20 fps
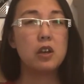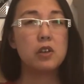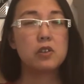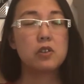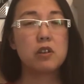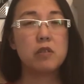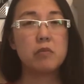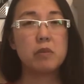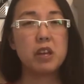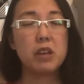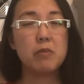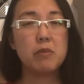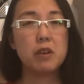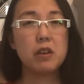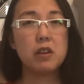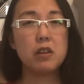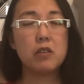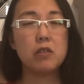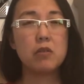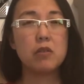So maybe
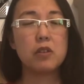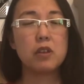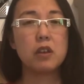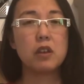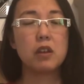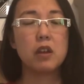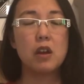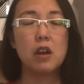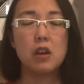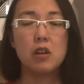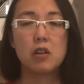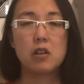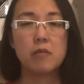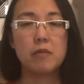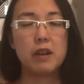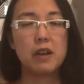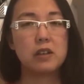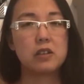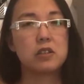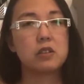you think your
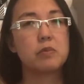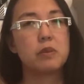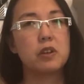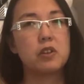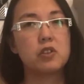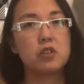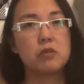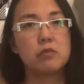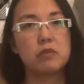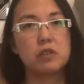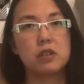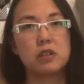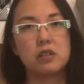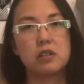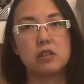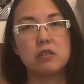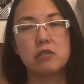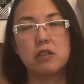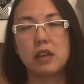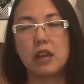master bedroom
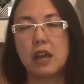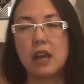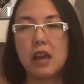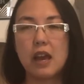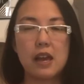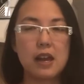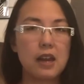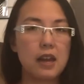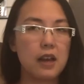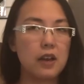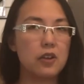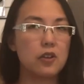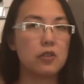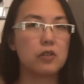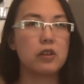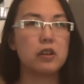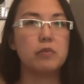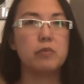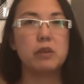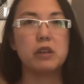you can't
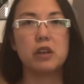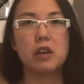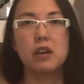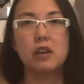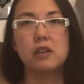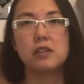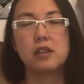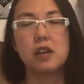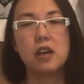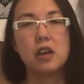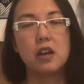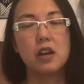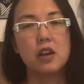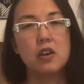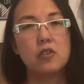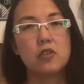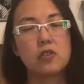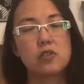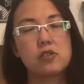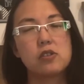handle it because
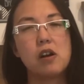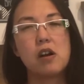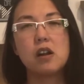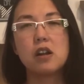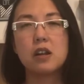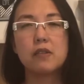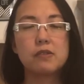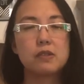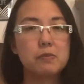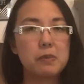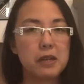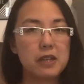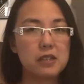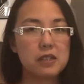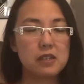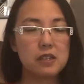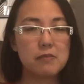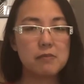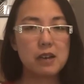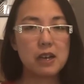there's not enough
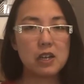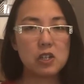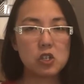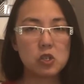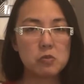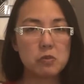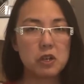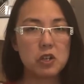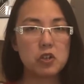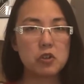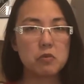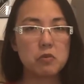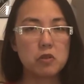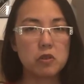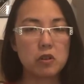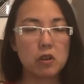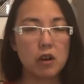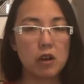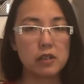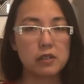space in the master bedroom
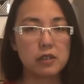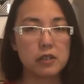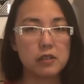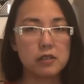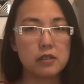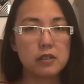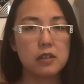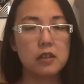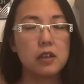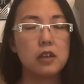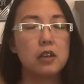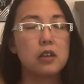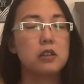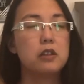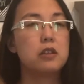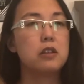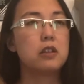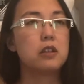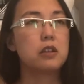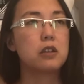closet.
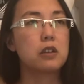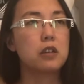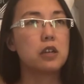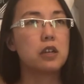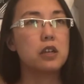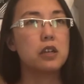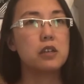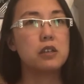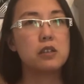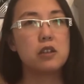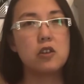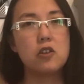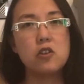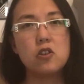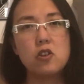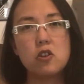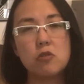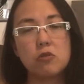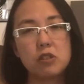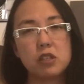There is
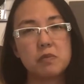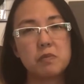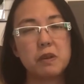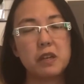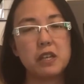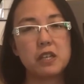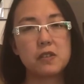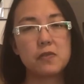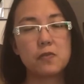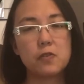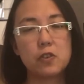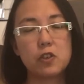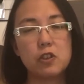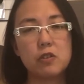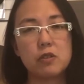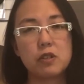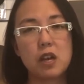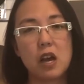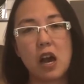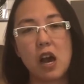no space for
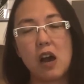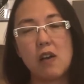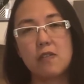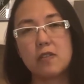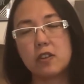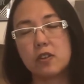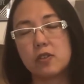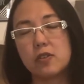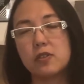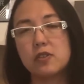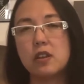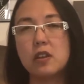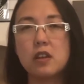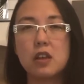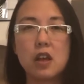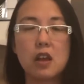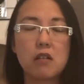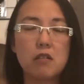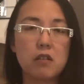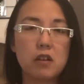you to have a little
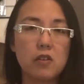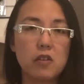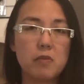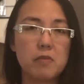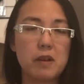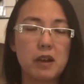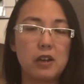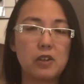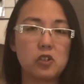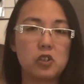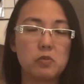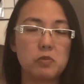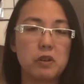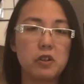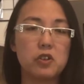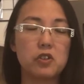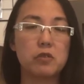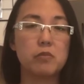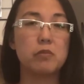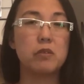sitting area in the master
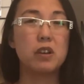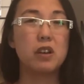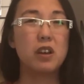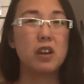bedroom,